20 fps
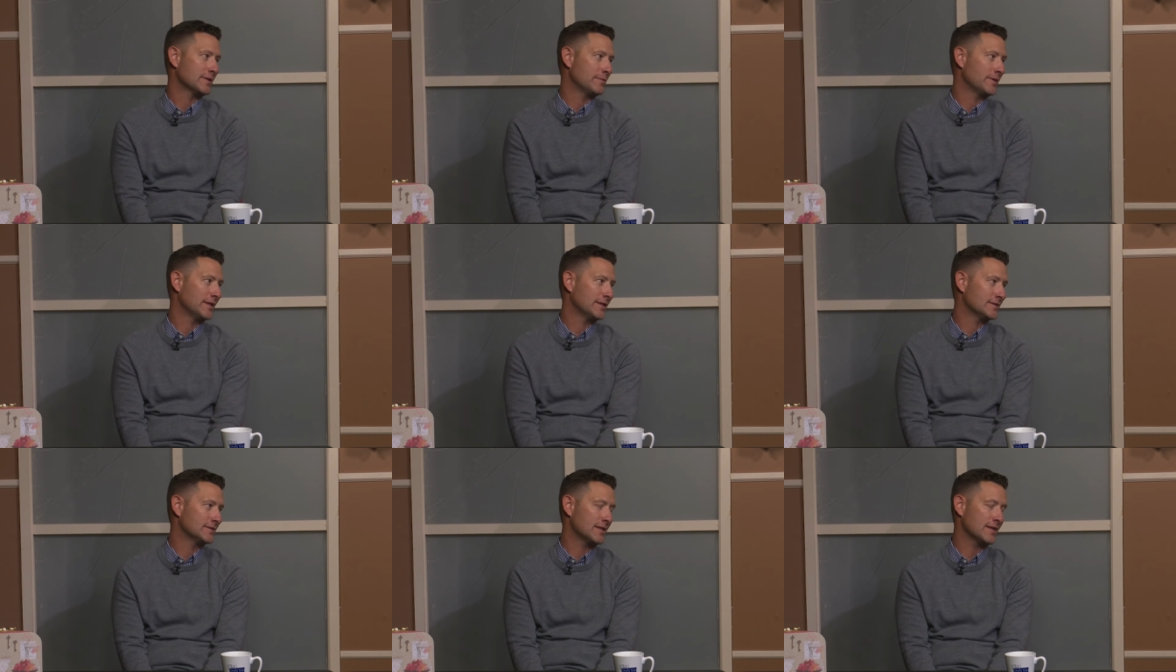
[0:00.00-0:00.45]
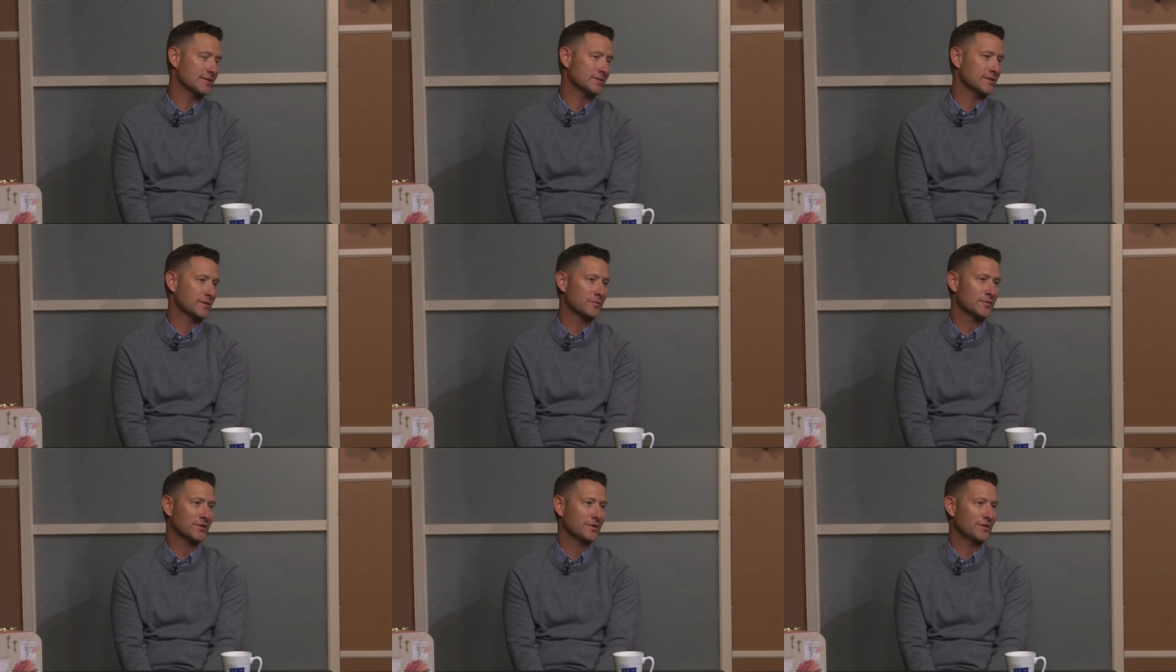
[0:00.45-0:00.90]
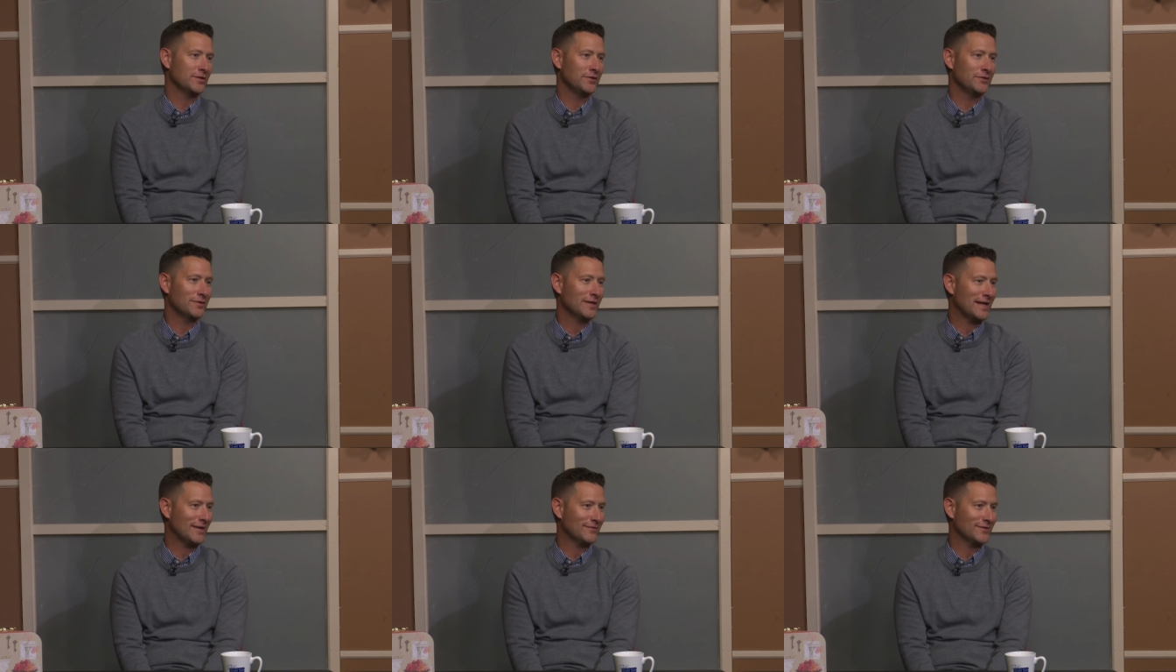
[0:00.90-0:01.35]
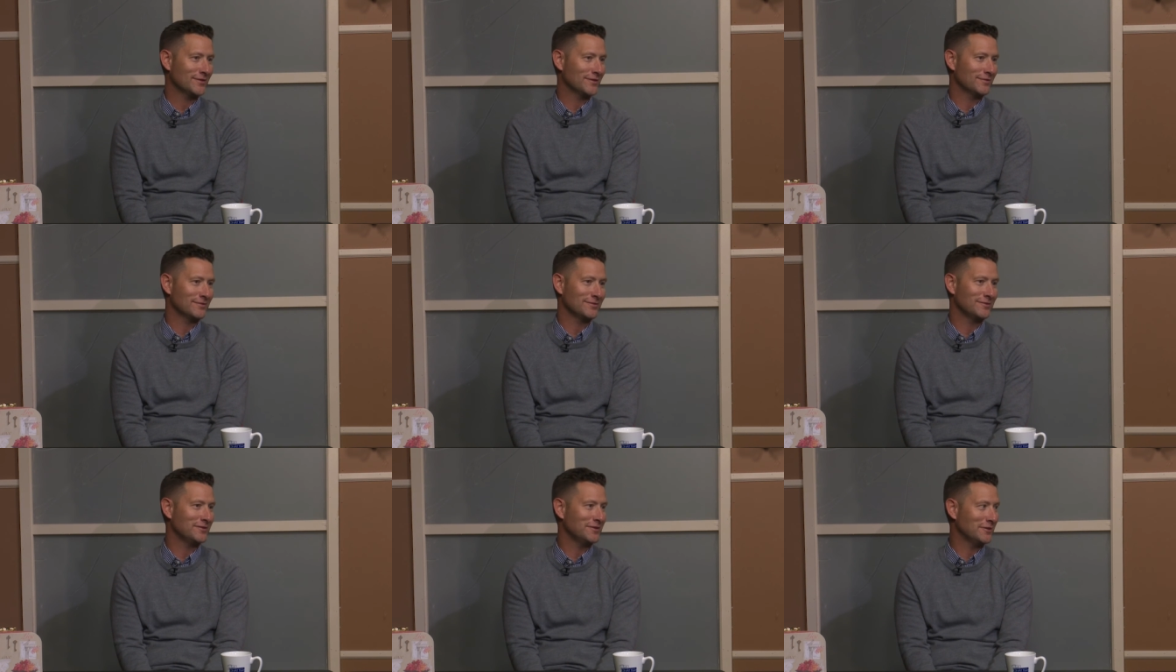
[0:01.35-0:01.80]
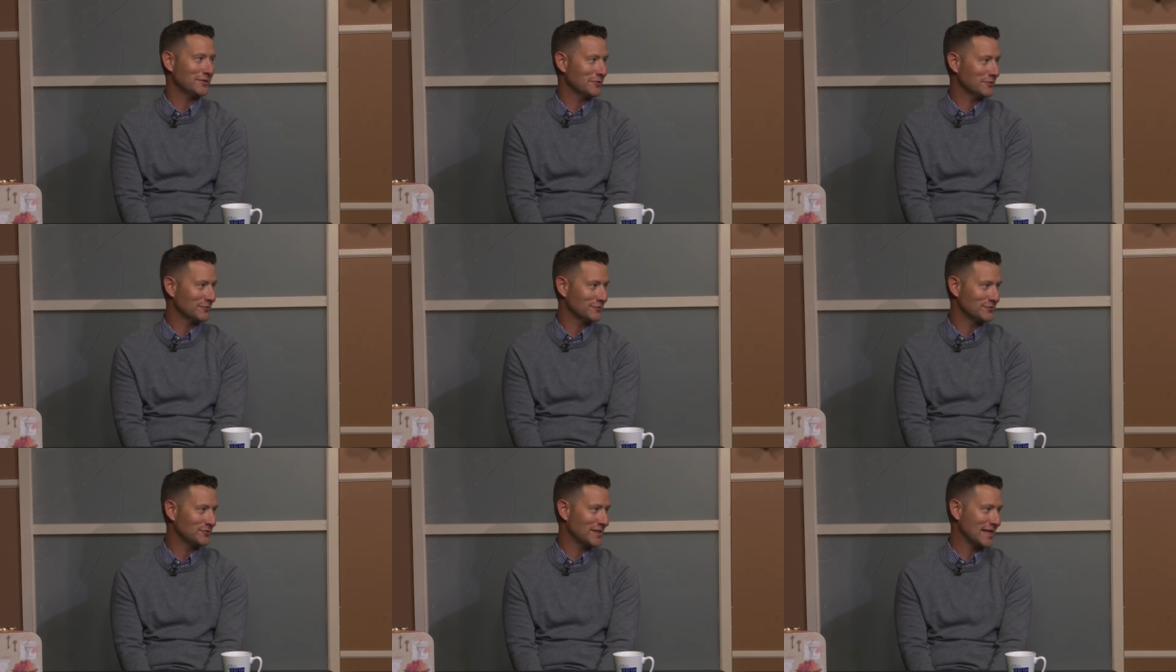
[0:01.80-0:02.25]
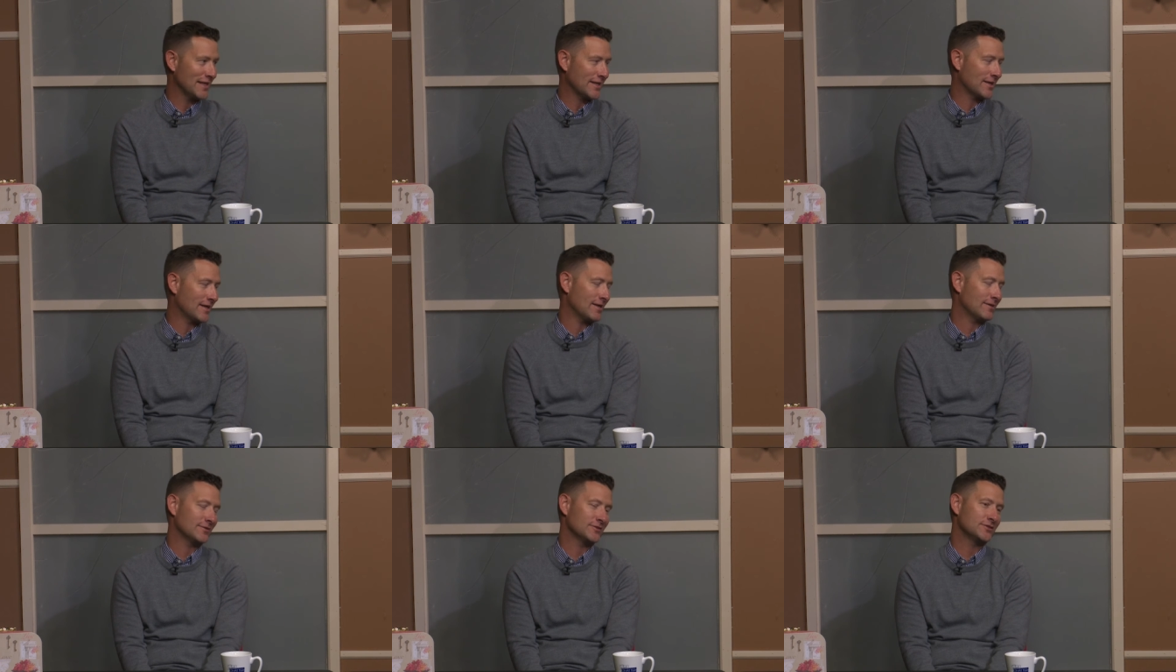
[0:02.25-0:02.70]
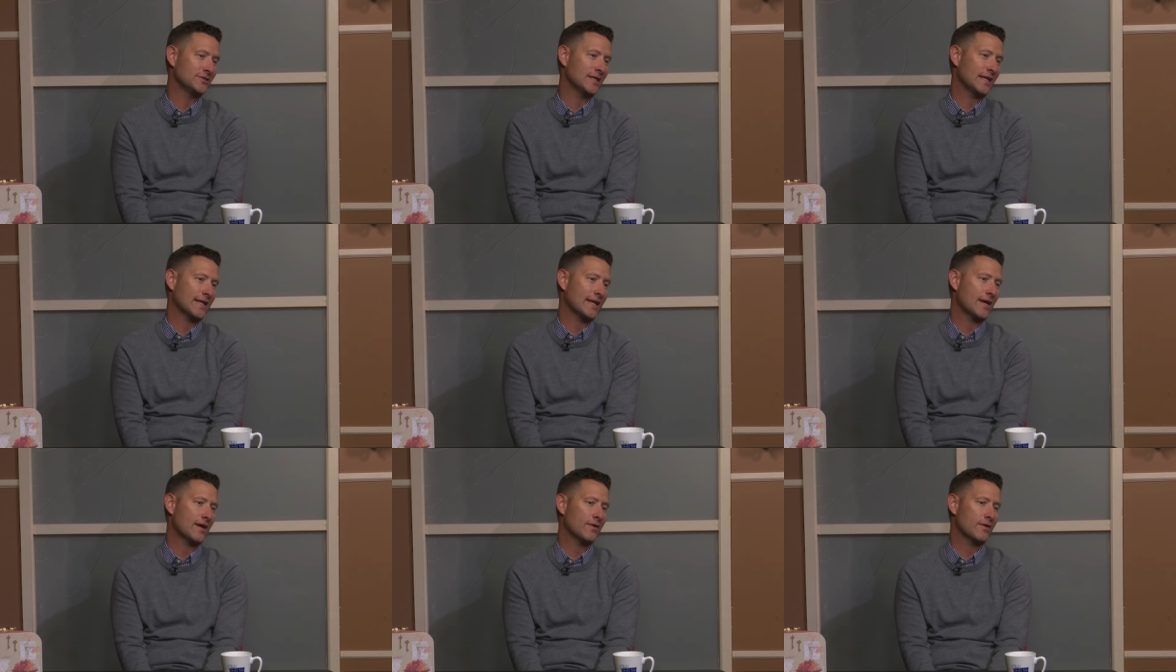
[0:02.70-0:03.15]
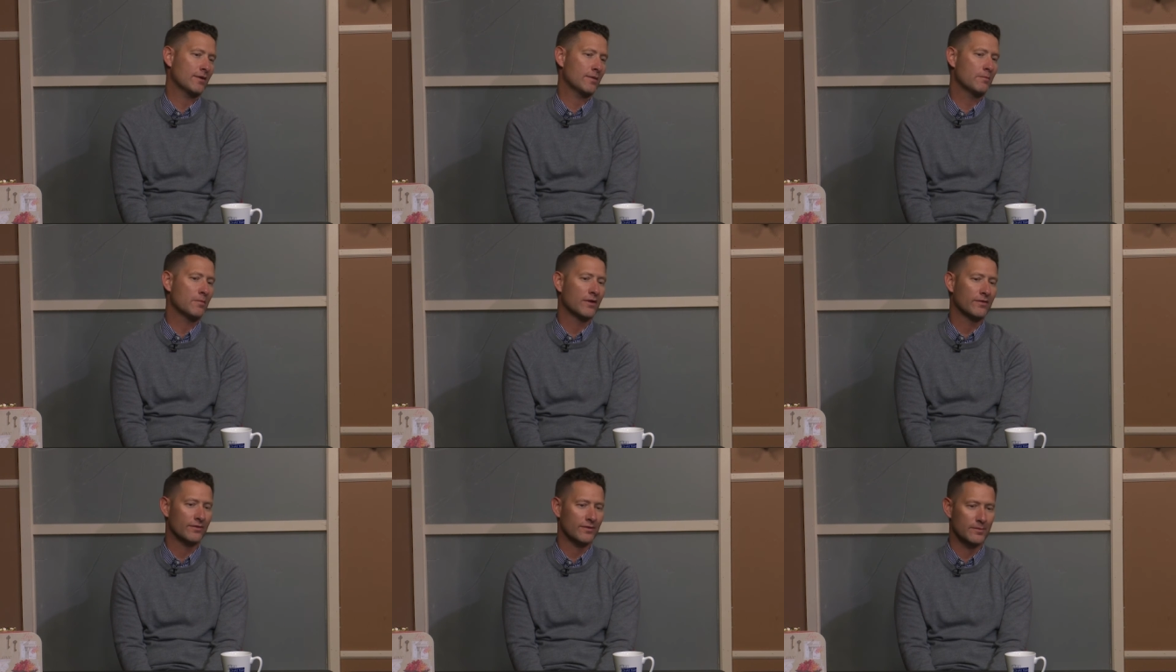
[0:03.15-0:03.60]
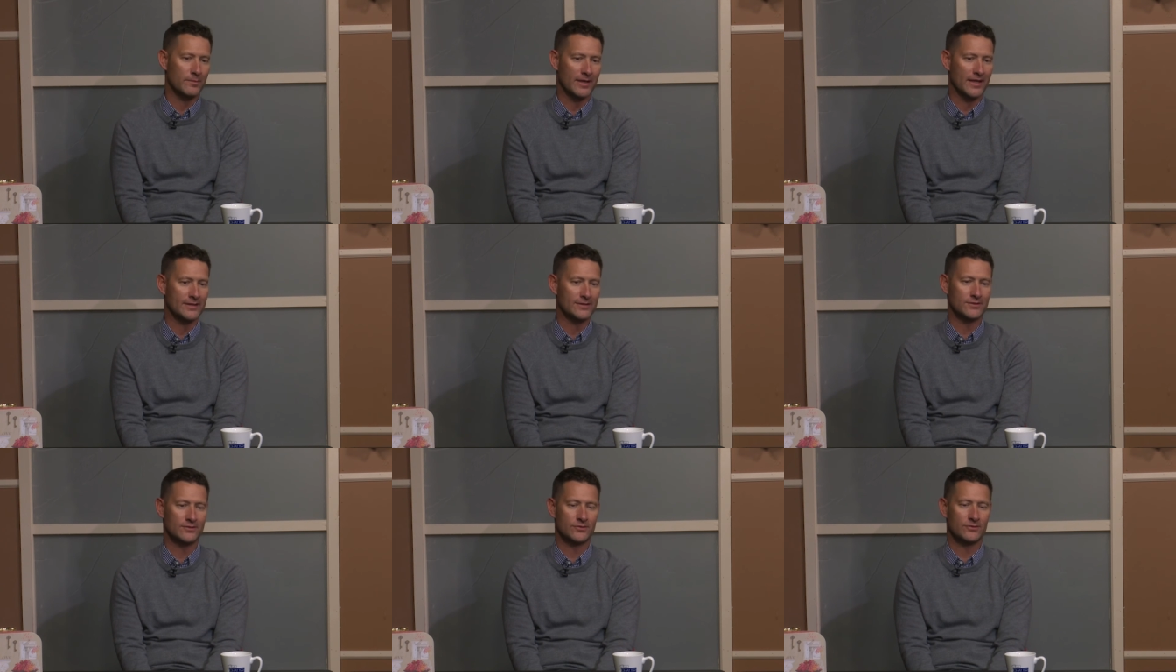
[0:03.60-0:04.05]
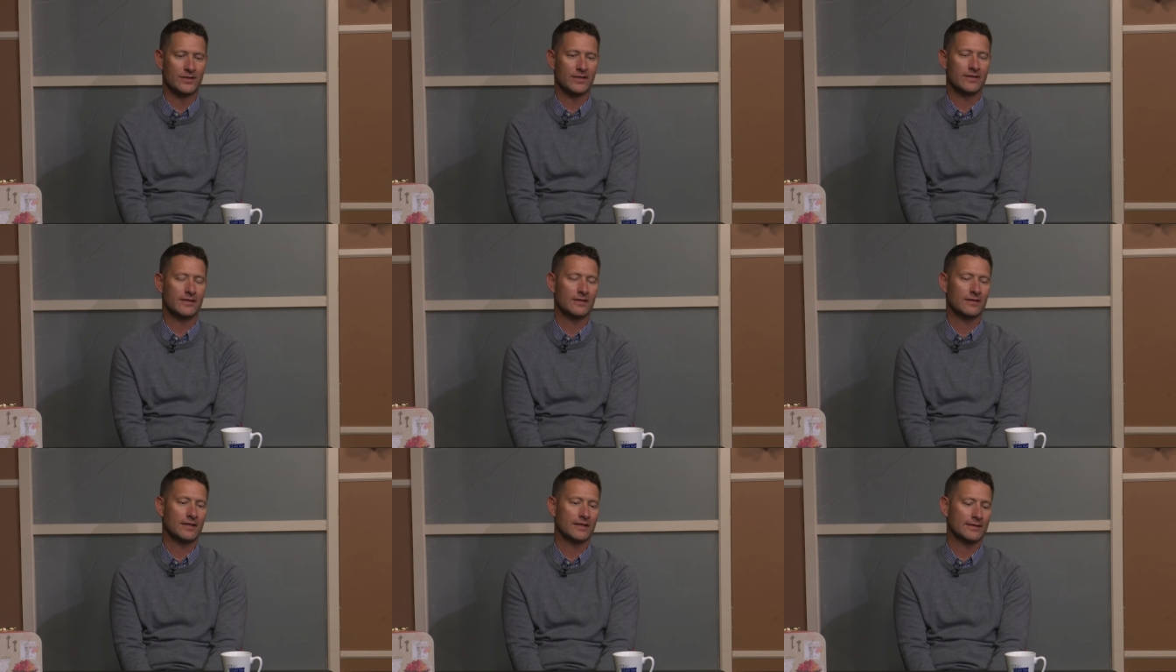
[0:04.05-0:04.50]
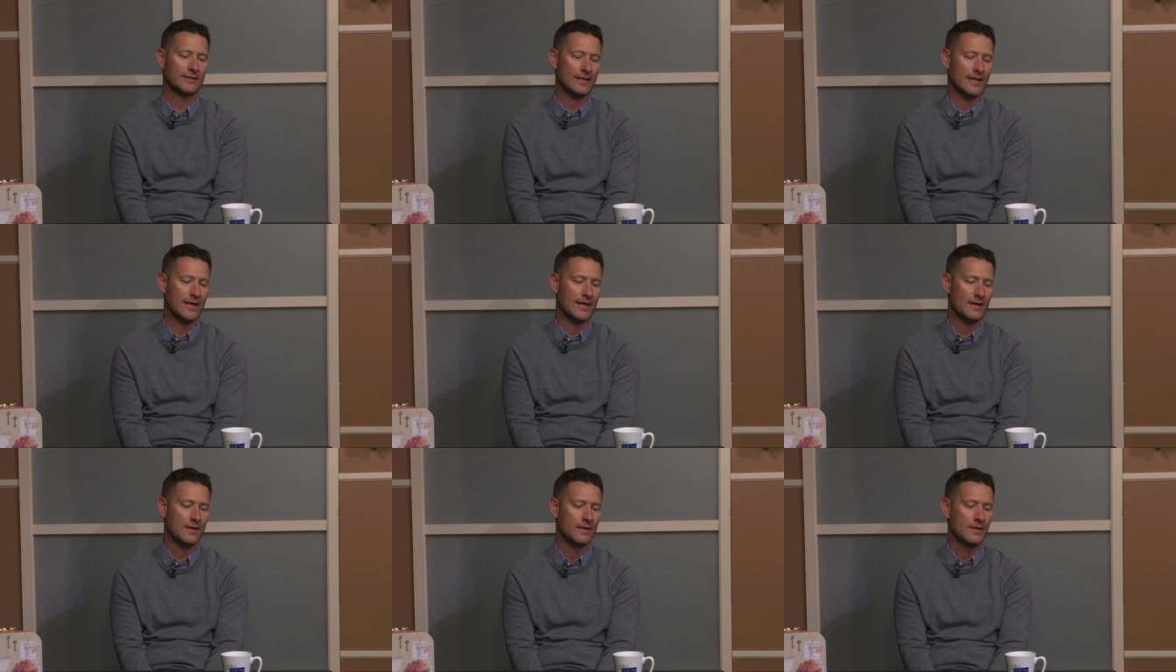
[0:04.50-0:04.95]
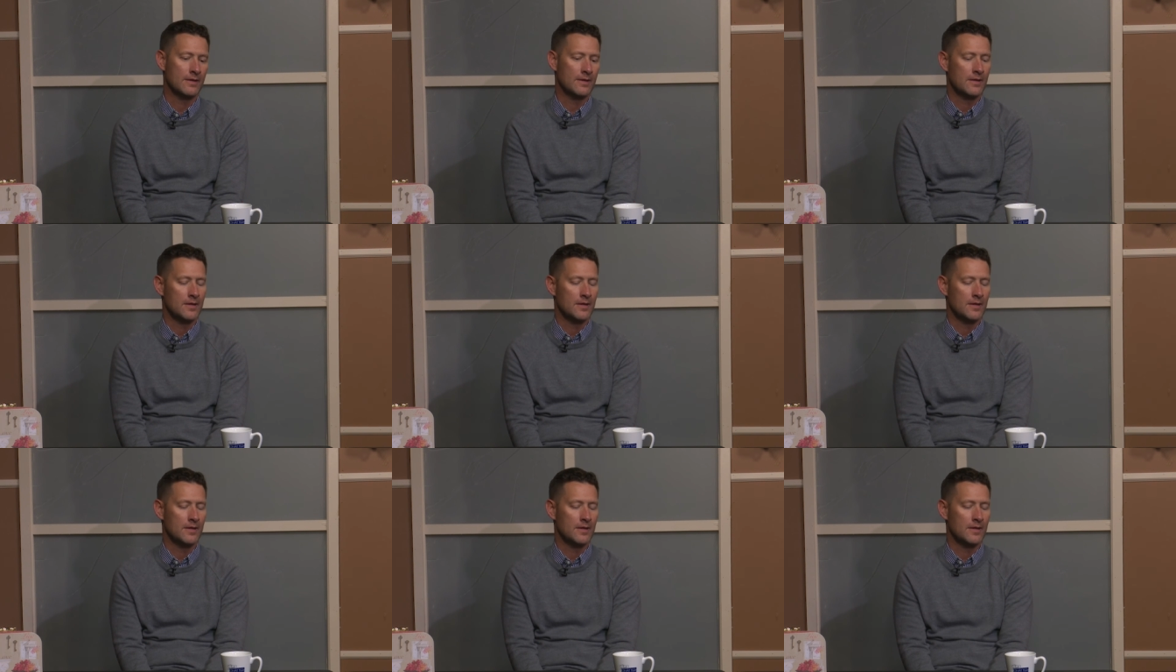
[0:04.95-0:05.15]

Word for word: I mean, it's not something that you have to, you know, check out check out on a monthly basis or anything like that.